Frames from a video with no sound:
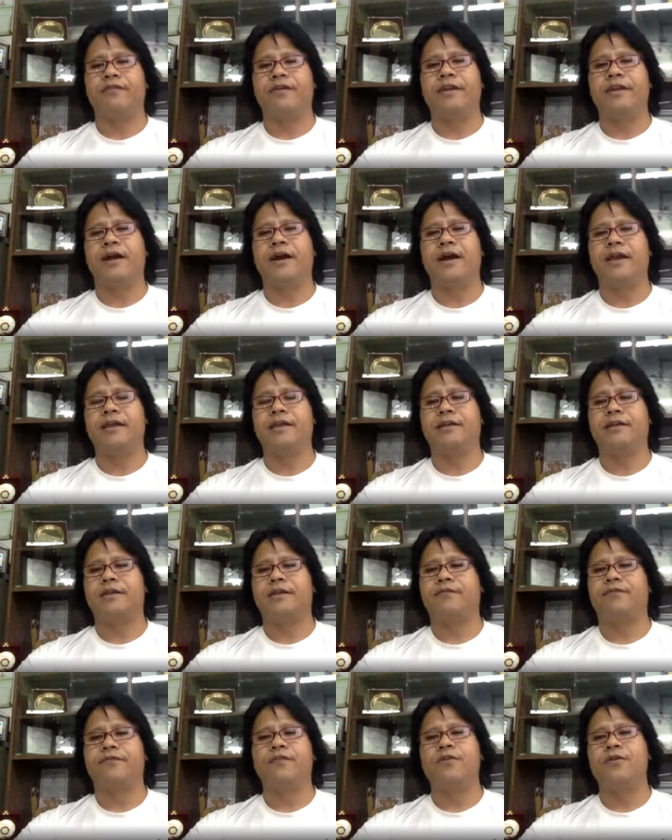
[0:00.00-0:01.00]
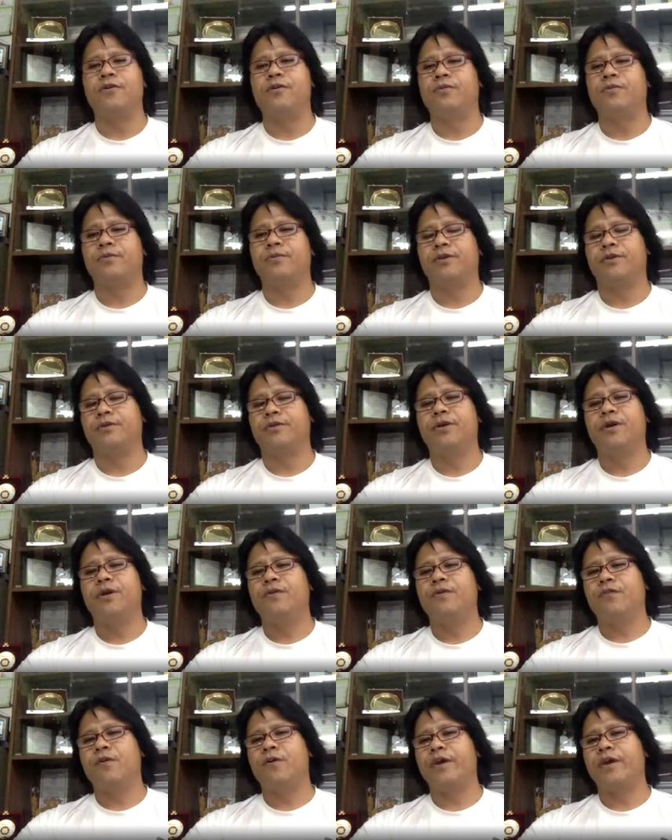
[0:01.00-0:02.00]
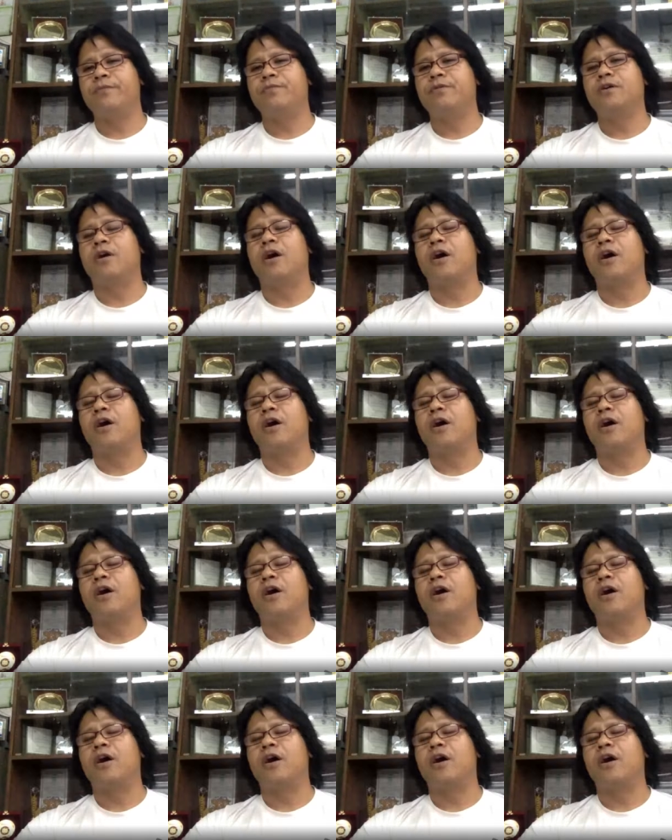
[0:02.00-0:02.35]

very highly flowable